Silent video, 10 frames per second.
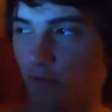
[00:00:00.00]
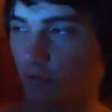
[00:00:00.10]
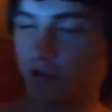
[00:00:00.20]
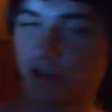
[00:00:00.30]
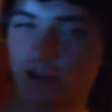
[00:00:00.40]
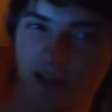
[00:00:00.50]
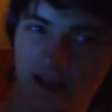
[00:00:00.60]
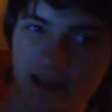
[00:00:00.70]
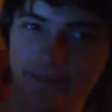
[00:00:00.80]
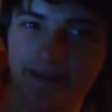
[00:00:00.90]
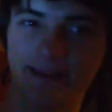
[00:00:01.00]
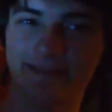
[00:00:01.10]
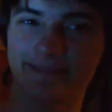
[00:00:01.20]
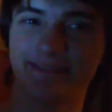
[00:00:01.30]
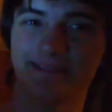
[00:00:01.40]
Which, I
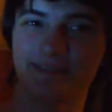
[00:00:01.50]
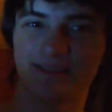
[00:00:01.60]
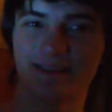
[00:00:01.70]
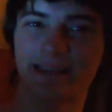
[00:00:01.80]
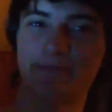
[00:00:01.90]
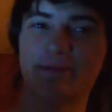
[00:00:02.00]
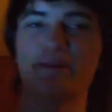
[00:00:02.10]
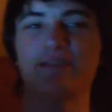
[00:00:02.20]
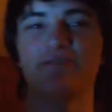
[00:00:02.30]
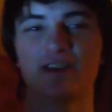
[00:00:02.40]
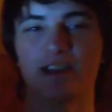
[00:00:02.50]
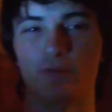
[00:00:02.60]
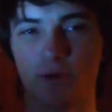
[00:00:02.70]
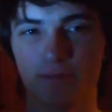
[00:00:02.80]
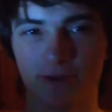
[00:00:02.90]
mean, big fucking
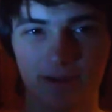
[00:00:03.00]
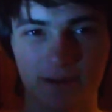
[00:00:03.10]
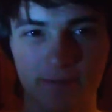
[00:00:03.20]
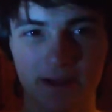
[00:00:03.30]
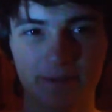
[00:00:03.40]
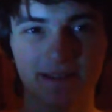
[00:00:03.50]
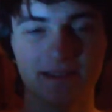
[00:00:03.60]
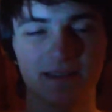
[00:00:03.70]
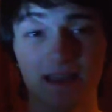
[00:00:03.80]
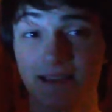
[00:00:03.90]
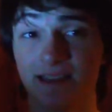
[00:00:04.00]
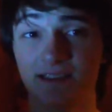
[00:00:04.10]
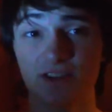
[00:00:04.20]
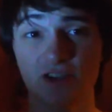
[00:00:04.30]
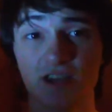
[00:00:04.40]
whoop. But, I mean, that
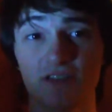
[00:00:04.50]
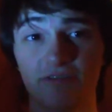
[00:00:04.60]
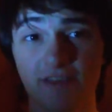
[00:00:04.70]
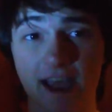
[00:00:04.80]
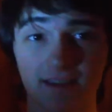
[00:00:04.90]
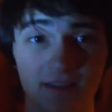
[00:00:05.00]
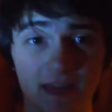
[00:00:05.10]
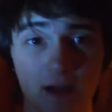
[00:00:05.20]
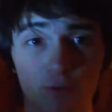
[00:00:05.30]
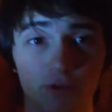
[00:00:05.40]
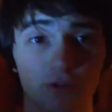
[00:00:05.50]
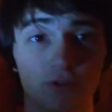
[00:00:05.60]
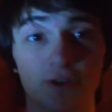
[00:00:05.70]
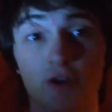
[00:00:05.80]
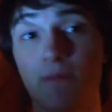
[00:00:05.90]
doesn't change the fact that that
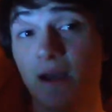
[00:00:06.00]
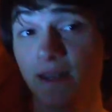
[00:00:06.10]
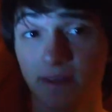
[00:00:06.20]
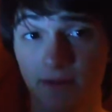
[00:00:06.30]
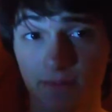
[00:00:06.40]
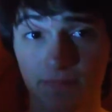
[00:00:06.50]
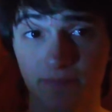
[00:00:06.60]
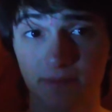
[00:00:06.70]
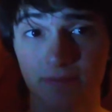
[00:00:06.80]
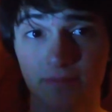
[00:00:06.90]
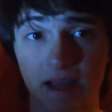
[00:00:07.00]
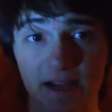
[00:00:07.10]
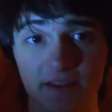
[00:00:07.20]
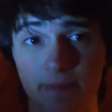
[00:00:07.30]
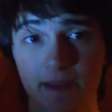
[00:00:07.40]
was, you know, money
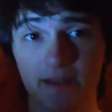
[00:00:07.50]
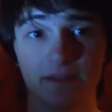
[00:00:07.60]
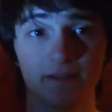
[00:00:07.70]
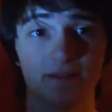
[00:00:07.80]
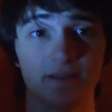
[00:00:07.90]
I spent.